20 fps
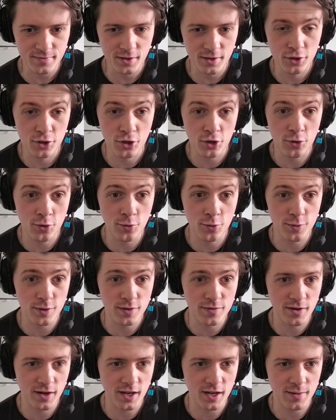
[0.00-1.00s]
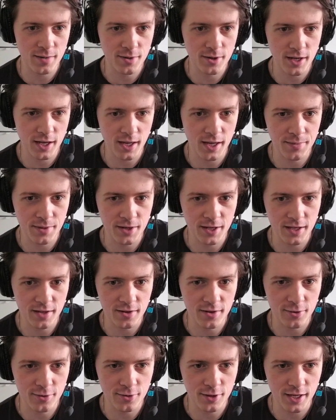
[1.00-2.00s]
Oh, we forgot about Ebony
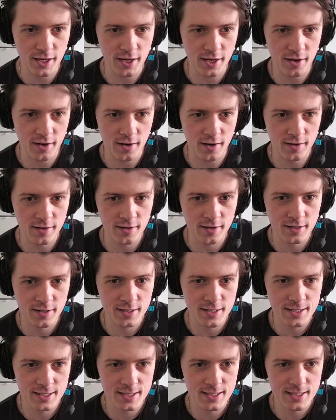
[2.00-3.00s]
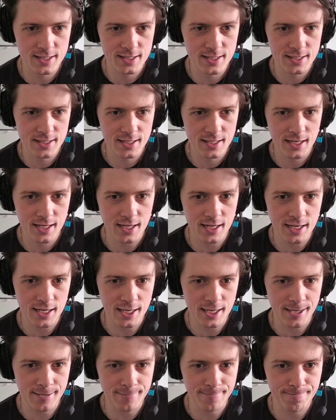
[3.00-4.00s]
Odegaron.
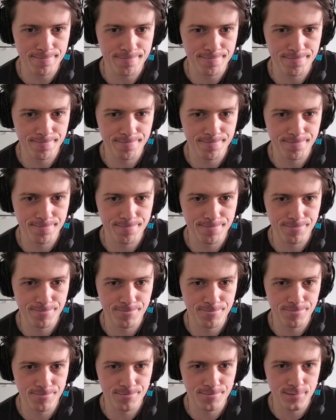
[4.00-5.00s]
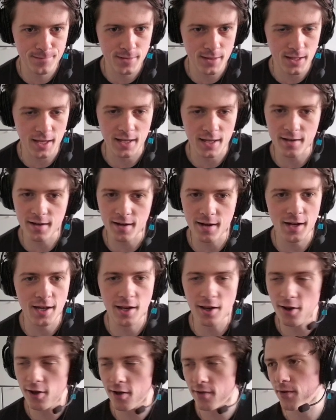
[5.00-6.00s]
Um, like, I
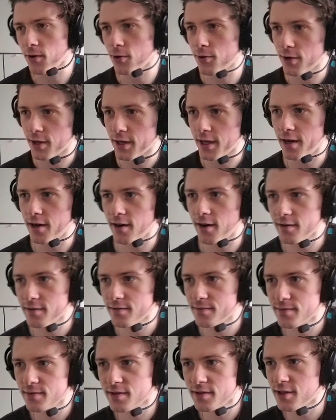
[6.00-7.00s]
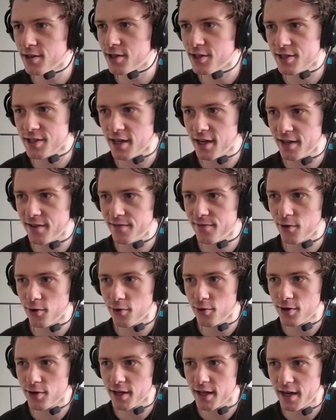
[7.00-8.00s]
love Odegaron. The design for
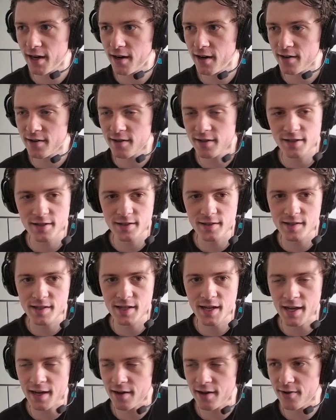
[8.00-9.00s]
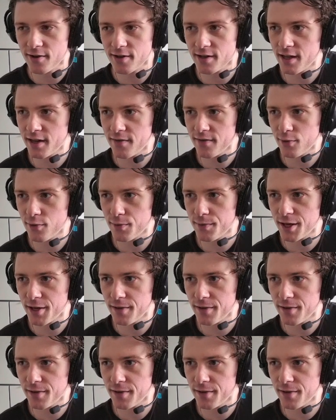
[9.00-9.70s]
Odegaron is 10 out of 10 for me.